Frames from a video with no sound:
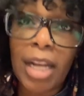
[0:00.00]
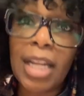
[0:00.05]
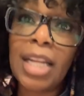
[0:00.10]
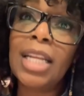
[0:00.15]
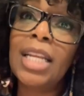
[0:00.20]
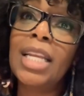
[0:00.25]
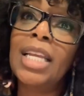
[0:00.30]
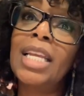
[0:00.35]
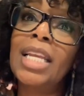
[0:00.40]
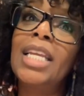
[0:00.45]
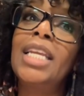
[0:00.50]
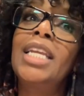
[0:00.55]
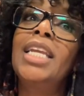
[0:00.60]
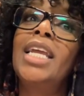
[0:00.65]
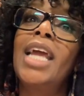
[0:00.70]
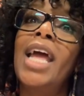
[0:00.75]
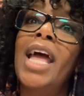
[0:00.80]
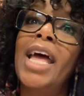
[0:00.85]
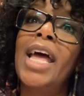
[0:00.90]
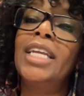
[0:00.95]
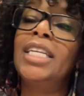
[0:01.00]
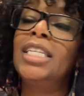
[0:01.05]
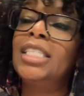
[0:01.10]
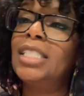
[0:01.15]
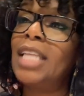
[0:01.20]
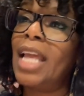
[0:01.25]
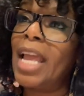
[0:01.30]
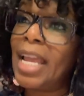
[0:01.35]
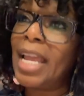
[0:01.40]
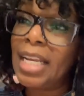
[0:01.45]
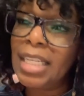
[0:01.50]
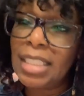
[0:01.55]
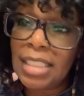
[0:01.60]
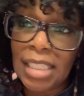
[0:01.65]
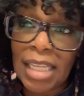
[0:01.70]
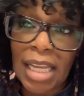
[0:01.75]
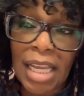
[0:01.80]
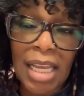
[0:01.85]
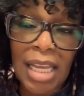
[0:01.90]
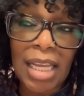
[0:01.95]
He ha- he's
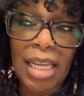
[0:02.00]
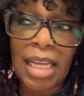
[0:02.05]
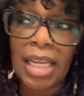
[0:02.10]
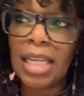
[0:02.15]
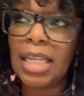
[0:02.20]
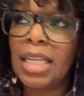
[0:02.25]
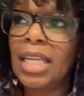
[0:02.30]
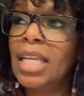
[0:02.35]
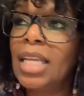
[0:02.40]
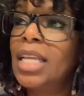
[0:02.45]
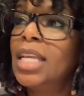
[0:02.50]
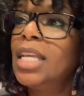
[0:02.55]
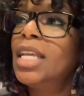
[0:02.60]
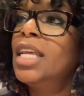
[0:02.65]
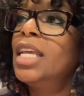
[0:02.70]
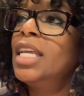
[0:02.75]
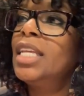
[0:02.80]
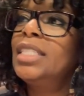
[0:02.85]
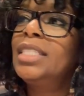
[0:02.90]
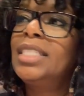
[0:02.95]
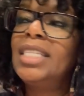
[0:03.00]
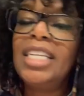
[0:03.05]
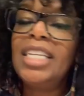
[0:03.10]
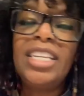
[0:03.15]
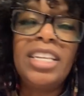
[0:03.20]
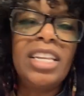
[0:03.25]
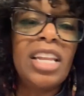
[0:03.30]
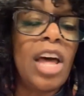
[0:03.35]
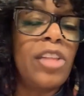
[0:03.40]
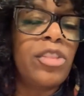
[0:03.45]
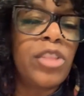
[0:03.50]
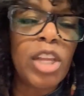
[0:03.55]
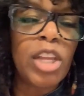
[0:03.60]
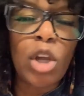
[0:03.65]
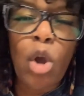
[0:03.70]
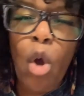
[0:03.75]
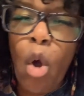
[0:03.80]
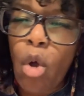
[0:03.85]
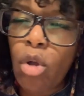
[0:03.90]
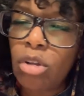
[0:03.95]
18 did
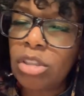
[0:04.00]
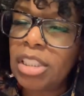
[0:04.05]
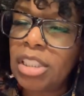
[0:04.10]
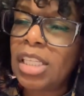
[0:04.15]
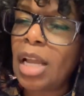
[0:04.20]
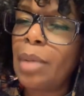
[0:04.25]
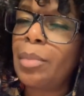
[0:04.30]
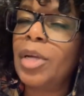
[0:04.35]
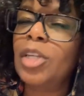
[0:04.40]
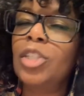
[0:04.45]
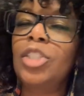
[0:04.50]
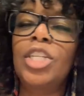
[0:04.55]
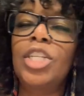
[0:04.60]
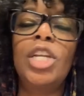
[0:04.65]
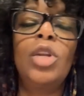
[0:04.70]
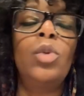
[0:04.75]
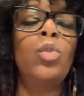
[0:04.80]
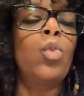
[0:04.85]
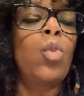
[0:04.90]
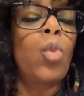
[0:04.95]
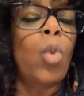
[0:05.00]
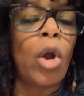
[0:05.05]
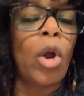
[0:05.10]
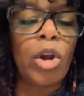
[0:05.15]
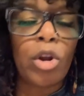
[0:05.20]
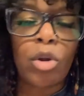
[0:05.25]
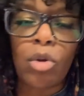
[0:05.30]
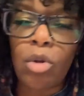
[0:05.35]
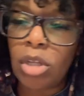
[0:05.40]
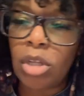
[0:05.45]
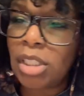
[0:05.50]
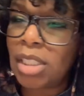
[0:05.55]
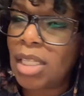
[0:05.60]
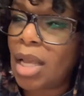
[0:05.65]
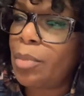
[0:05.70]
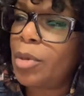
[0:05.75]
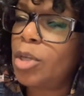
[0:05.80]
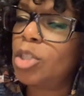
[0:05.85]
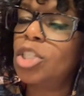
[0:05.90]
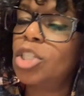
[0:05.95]
nothing all summer, didn't work all
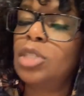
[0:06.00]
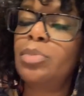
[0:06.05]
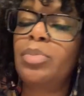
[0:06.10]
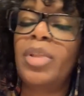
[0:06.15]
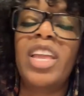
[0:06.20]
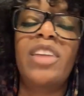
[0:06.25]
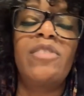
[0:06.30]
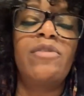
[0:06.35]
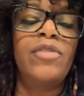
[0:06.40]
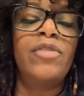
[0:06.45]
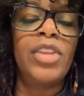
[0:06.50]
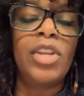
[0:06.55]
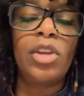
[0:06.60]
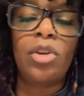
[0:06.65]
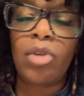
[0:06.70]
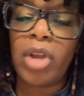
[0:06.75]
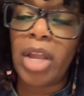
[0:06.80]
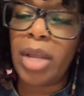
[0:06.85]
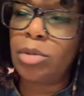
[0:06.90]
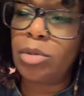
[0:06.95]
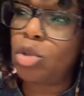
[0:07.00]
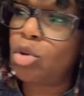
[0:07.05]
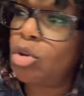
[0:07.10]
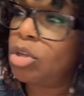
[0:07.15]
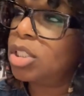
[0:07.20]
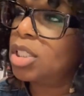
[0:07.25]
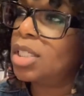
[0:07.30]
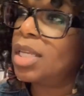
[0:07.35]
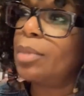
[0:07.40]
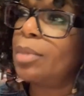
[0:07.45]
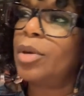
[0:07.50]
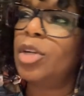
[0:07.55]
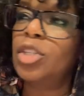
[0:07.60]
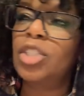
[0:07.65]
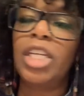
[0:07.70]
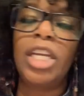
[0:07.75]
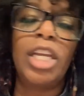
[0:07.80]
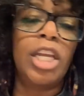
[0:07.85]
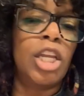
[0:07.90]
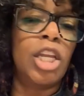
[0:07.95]
summer, just played video games all summer,
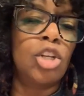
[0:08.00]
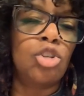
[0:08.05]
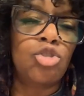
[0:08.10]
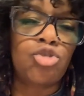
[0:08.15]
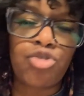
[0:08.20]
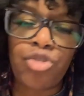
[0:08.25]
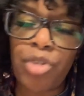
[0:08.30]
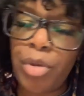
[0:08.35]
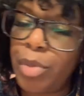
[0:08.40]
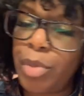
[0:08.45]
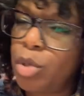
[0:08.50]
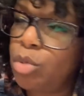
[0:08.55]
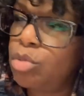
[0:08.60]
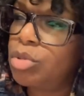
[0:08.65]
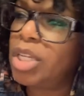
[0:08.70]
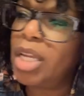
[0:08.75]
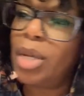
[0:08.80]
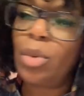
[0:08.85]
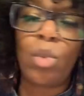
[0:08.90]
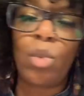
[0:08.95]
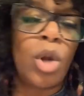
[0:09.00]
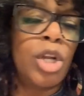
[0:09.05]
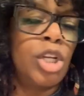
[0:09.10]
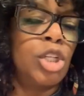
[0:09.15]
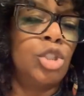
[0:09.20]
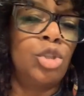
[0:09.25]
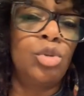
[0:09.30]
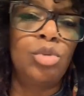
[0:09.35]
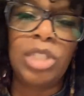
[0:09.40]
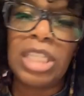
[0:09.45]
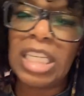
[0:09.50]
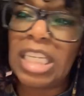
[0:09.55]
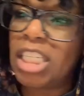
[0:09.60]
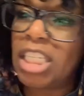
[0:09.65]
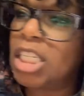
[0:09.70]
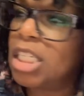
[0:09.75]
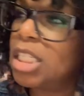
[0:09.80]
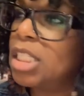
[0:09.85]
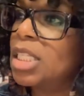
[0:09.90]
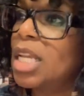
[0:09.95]
didn't contribute, didn't want to do
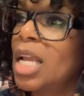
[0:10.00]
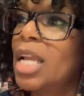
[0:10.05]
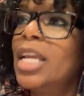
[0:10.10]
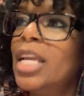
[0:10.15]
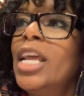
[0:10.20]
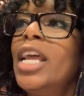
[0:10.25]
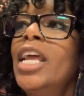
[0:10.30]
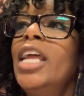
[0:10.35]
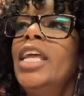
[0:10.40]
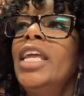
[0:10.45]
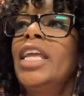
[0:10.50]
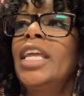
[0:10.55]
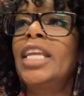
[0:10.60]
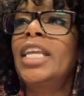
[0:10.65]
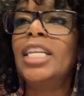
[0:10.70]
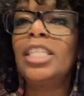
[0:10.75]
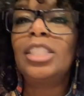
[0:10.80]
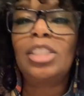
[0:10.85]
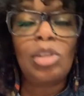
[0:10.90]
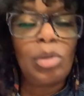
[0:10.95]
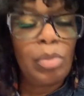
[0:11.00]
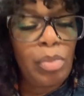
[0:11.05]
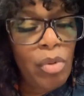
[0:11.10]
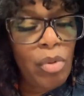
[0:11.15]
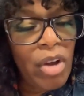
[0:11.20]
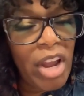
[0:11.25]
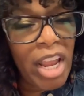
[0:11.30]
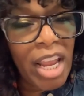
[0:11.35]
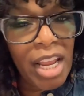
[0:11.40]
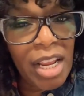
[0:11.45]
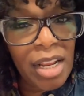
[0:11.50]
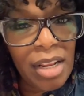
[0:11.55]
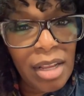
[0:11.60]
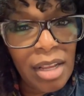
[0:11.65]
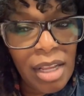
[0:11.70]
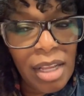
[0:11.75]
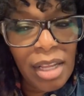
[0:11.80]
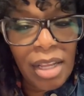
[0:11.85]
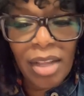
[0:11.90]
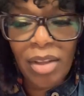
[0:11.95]
dishes, it gets to a point
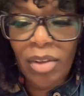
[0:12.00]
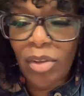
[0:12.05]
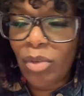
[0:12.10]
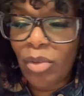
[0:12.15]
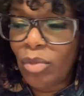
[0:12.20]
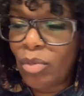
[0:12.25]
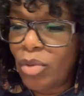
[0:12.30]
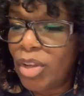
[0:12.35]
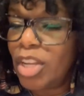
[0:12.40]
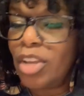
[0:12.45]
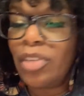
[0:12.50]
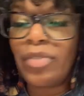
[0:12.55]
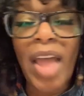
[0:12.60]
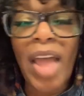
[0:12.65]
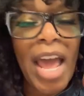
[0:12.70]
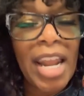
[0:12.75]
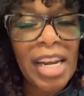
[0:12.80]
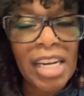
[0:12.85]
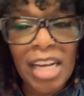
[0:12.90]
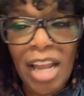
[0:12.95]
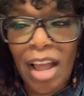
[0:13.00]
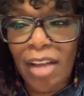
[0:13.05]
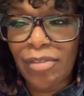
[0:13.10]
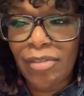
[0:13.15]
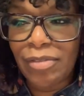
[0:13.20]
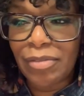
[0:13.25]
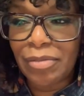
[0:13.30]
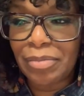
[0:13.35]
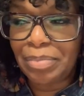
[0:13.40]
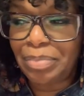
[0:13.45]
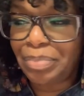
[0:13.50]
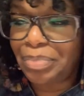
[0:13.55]
when you've had enough.